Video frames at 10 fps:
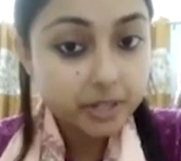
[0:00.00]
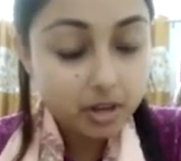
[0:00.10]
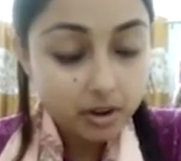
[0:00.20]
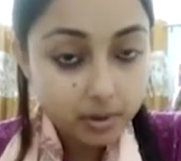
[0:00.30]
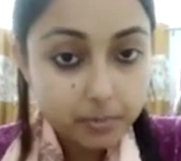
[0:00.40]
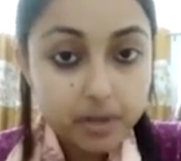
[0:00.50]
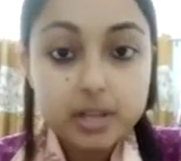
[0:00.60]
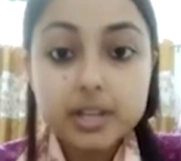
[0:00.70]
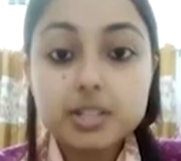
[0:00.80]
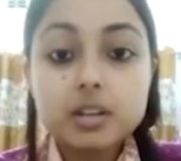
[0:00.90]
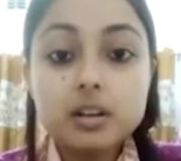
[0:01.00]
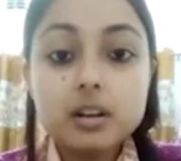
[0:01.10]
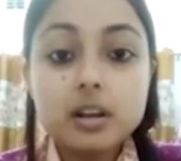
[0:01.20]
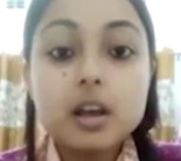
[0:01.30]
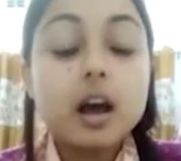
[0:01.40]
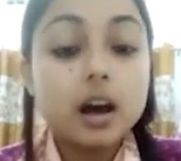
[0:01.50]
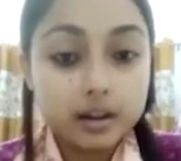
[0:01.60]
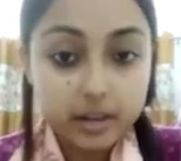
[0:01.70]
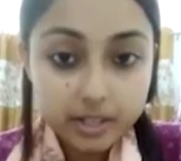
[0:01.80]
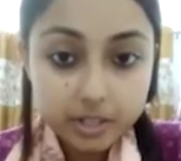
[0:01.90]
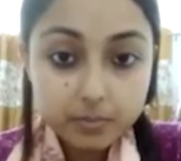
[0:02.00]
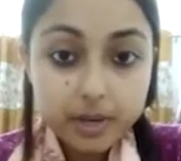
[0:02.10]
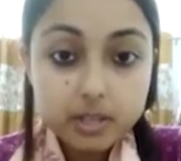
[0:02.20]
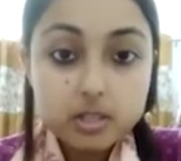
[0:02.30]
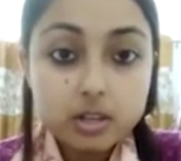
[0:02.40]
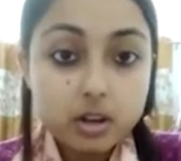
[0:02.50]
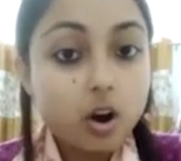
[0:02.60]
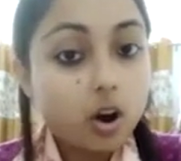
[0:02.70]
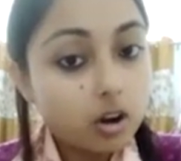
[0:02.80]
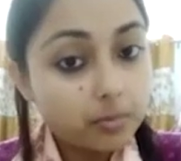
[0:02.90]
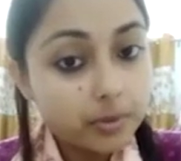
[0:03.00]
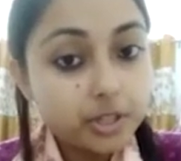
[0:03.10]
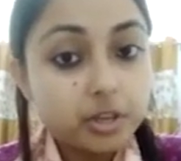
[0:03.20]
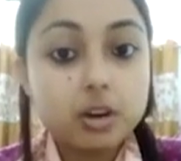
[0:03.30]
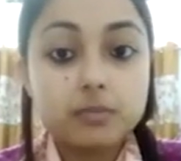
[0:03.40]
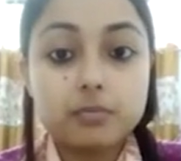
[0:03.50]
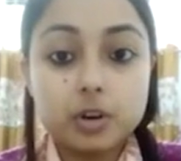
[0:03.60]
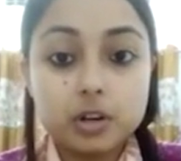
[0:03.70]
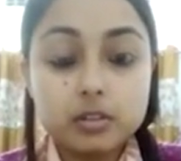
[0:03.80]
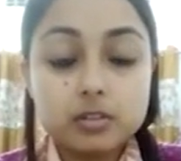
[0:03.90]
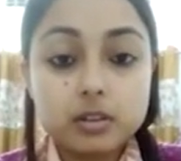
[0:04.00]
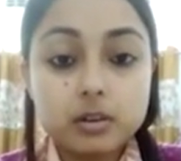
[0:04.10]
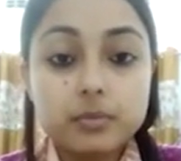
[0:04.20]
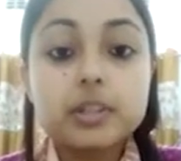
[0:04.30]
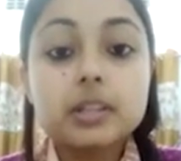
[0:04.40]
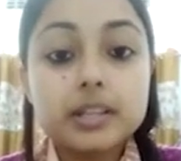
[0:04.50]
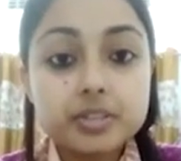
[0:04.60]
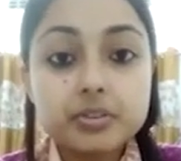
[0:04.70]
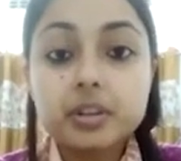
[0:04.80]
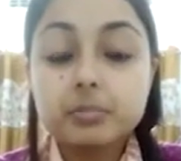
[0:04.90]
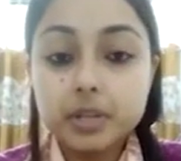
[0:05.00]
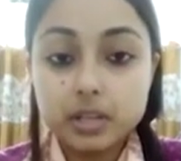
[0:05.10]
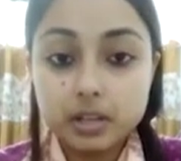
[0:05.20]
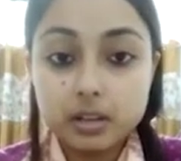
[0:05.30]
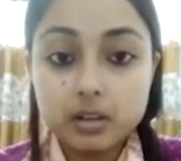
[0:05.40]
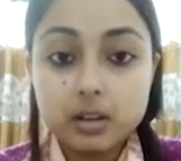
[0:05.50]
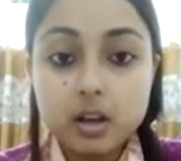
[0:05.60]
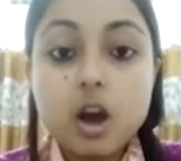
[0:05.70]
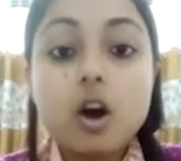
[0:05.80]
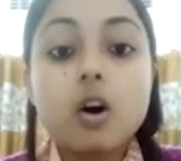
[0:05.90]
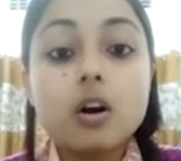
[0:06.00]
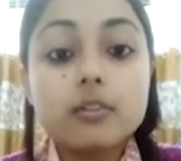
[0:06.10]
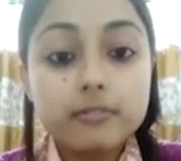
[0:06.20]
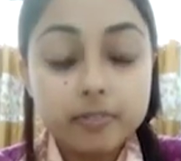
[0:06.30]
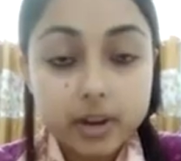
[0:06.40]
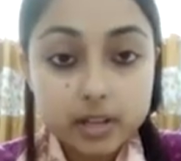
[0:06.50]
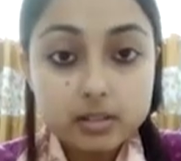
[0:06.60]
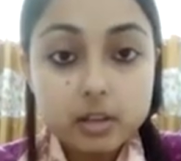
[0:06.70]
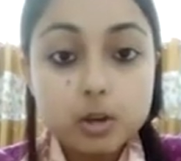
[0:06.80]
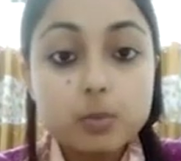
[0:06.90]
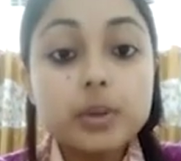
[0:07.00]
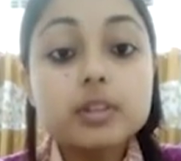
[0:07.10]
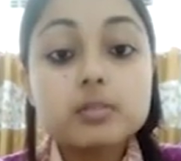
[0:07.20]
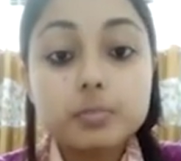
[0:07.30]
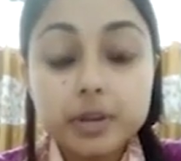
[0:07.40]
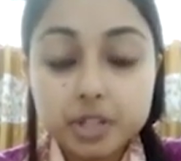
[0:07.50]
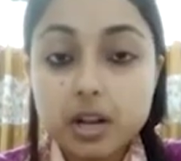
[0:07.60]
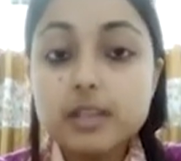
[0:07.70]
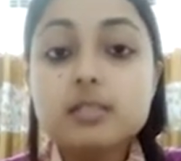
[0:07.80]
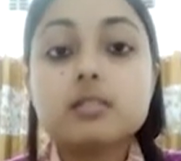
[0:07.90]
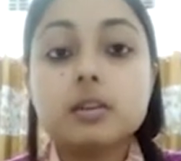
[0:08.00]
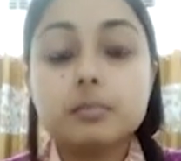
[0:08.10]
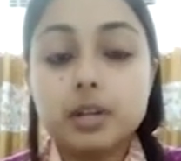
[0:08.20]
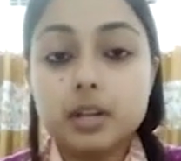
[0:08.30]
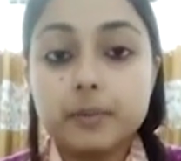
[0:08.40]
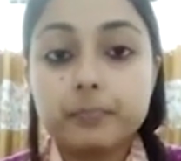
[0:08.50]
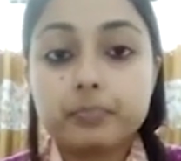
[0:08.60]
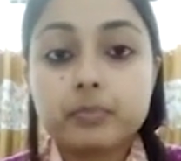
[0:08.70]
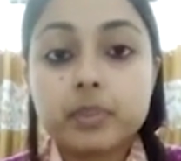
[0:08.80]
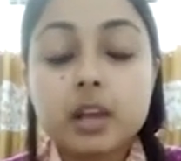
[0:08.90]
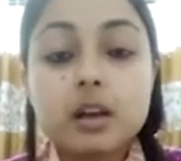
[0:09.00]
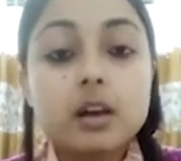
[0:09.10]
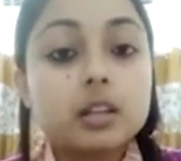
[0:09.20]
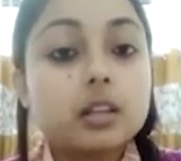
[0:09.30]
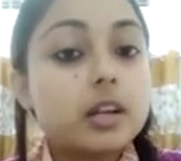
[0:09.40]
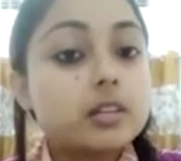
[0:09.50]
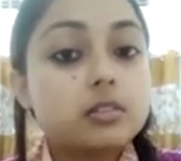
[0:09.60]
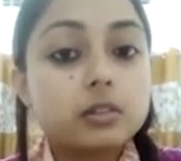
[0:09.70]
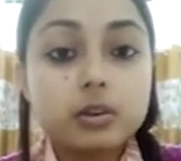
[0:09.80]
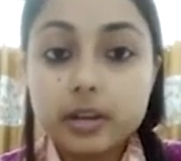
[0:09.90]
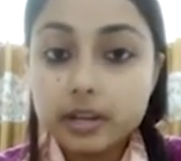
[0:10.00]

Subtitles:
arrangement, or omission of words with literal meaning or phrase with specialized meaning. Now let us look into its explanation.